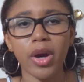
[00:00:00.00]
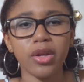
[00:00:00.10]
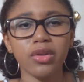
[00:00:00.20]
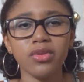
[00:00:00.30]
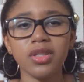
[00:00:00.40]
why
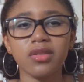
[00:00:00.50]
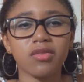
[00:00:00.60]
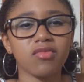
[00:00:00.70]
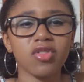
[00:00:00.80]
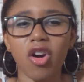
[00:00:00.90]
don't you just
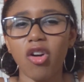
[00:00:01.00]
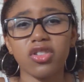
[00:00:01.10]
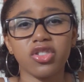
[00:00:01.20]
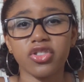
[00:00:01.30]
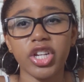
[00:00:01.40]

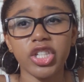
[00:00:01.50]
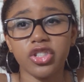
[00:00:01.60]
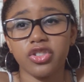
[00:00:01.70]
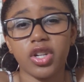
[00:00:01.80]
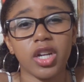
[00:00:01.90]
talk to
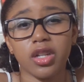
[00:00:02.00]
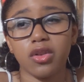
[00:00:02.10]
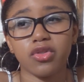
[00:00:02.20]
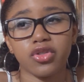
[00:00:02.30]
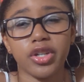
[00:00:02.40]
strangers and try to get to
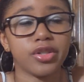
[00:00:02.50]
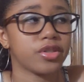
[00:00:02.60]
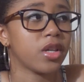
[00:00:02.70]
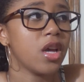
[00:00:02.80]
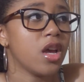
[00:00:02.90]
know strangers?